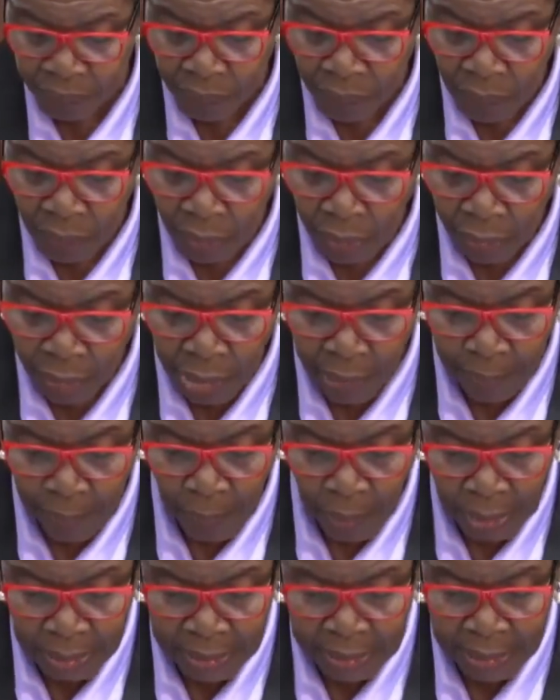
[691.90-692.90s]

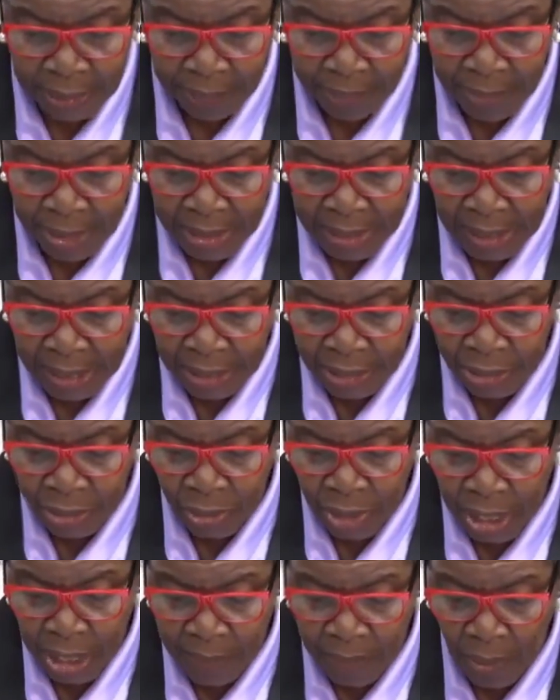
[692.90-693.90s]
reports submitted to
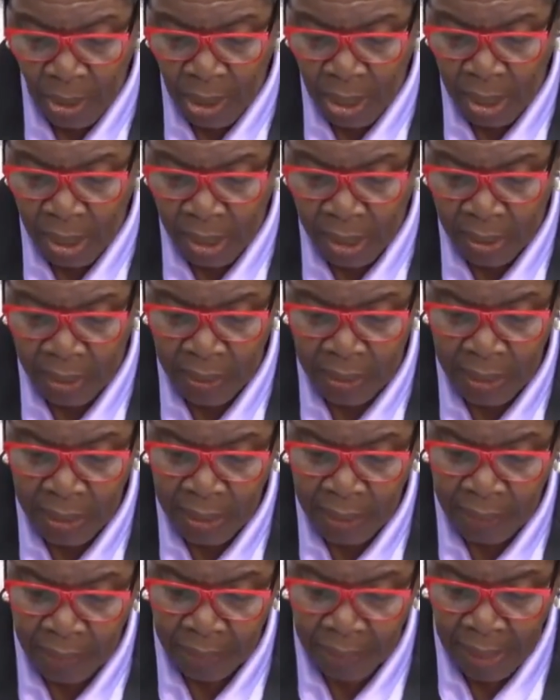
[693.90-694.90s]
him or her
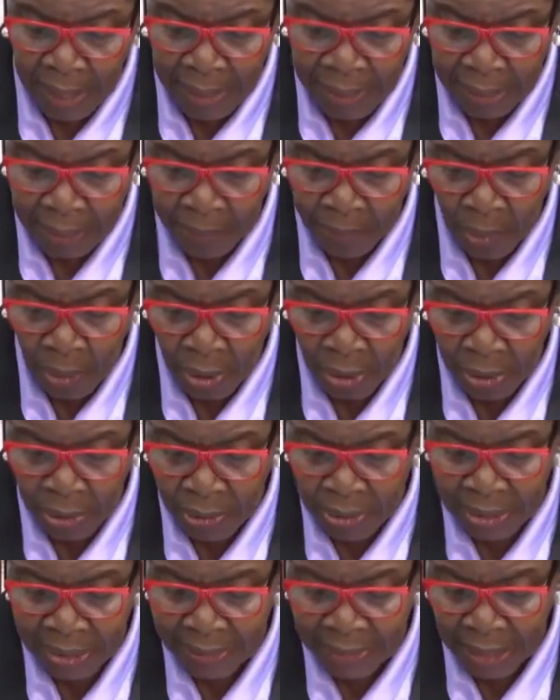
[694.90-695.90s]
by the board
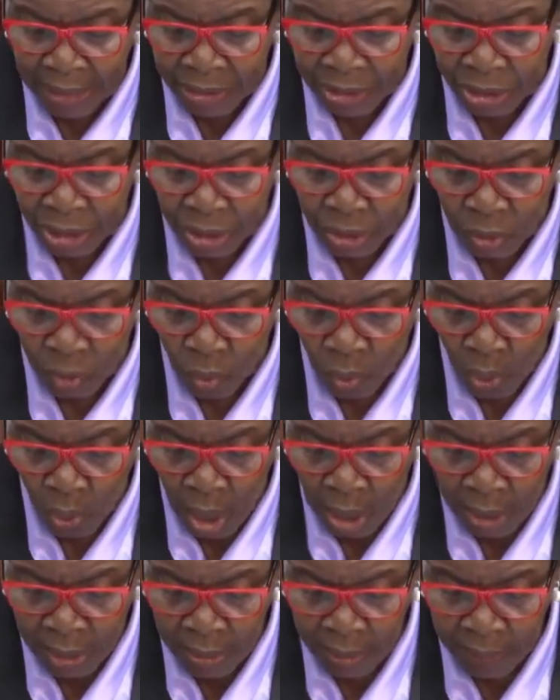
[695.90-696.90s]
under Sections
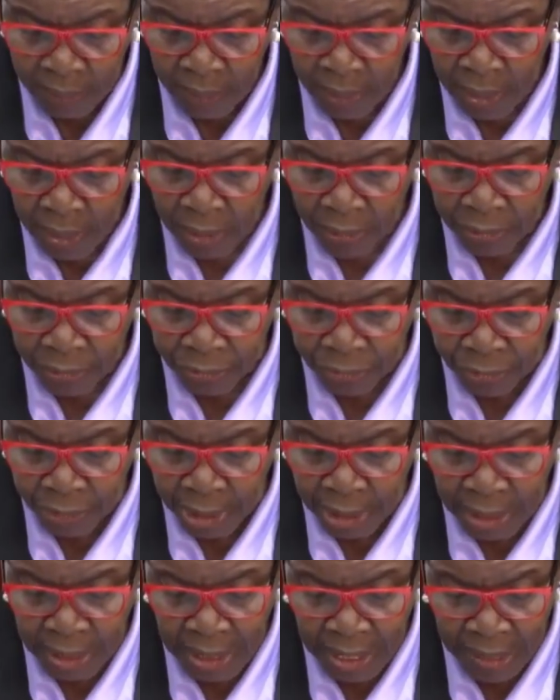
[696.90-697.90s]
1,
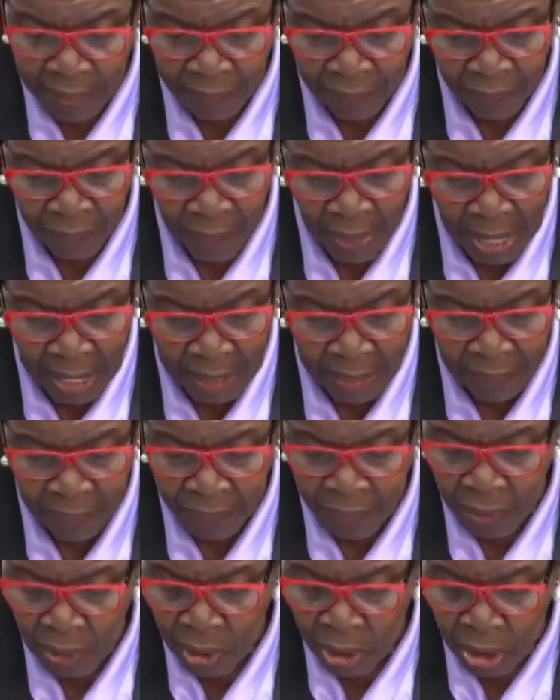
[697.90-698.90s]
3, and
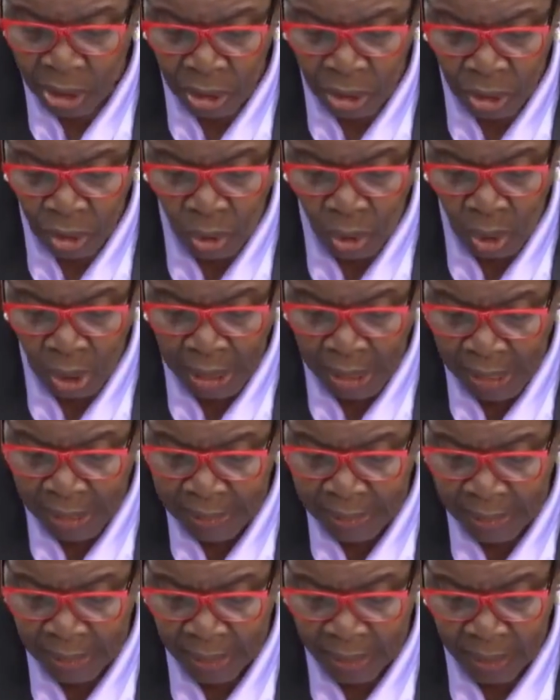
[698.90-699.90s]
5 no
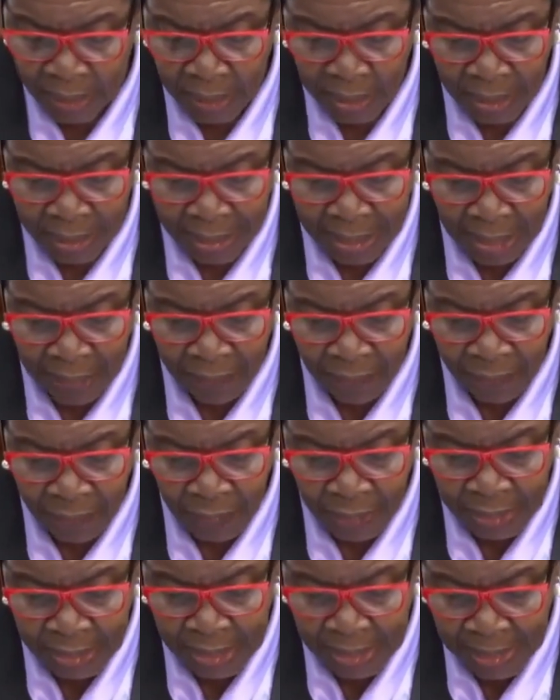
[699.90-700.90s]
later than
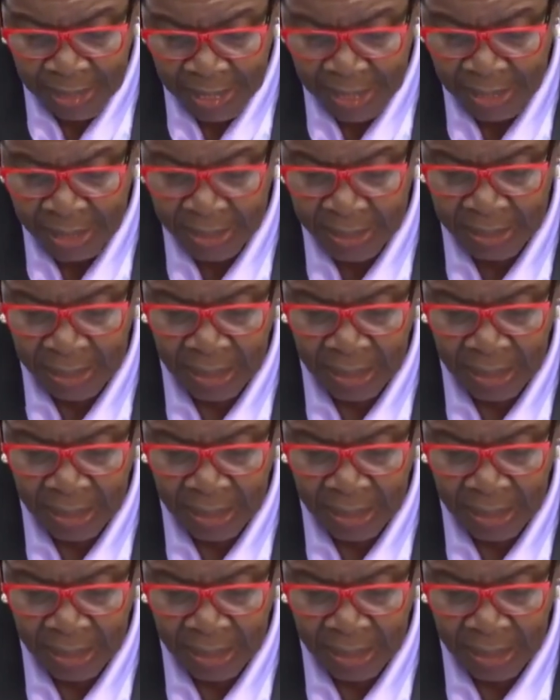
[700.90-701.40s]
30 days